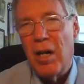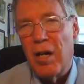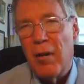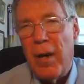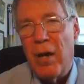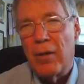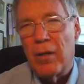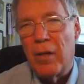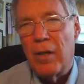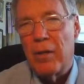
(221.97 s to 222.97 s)

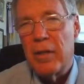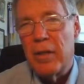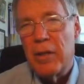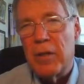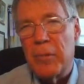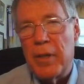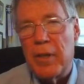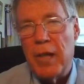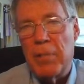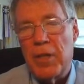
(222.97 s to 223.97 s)
about
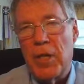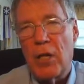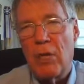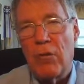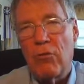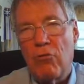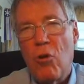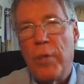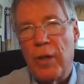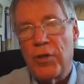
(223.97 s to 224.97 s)
that particular
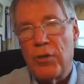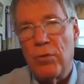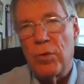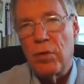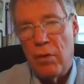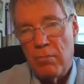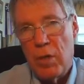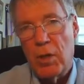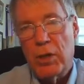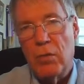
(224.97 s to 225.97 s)
grouping of students
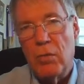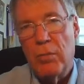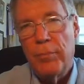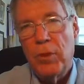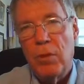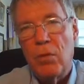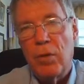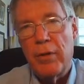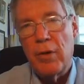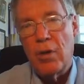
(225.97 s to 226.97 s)
called middle school,
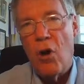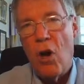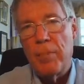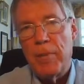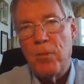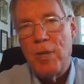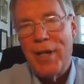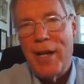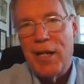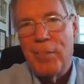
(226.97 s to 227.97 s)
they're caught
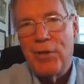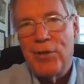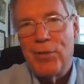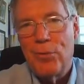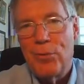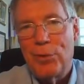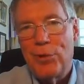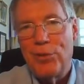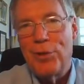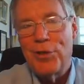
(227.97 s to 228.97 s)
between the elementary school
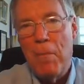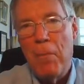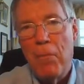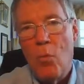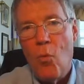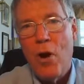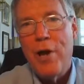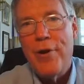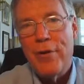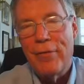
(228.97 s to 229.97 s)
students'
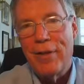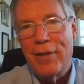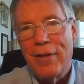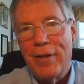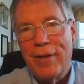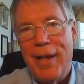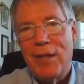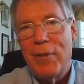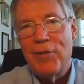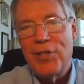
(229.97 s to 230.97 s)
wonder that
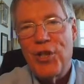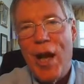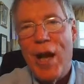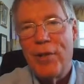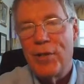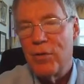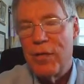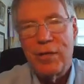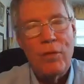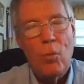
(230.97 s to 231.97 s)
the elementary child
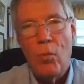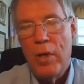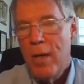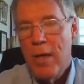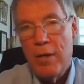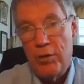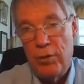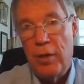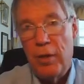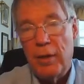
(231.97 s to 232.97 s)
is just
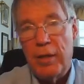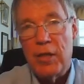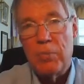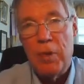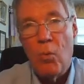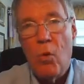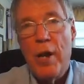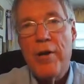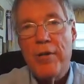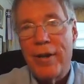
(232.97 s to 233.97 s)
should at least be
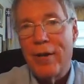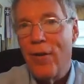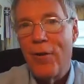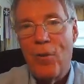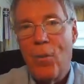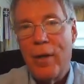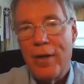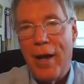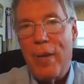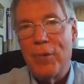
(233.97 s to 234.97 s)
wondering at all
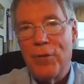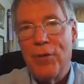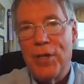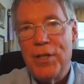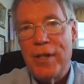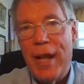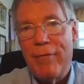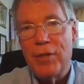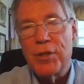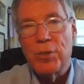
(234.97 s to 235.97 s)
the opportunities
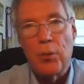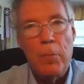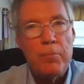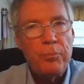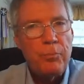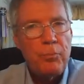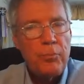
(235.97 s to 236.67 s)
they have in school,